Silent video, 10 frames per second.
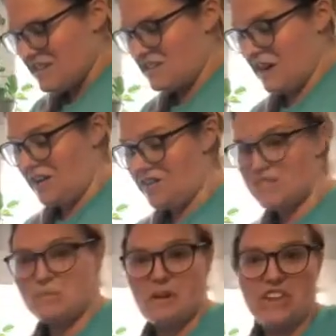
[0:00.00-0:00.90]
Sorry, this
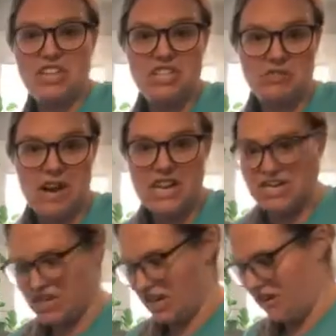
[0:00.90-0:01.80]
is more like shredded
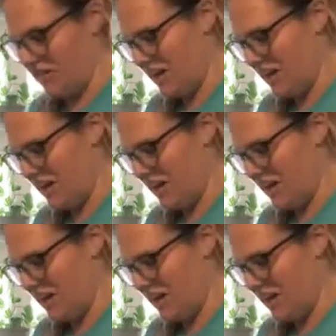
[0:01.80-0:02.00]
chicken right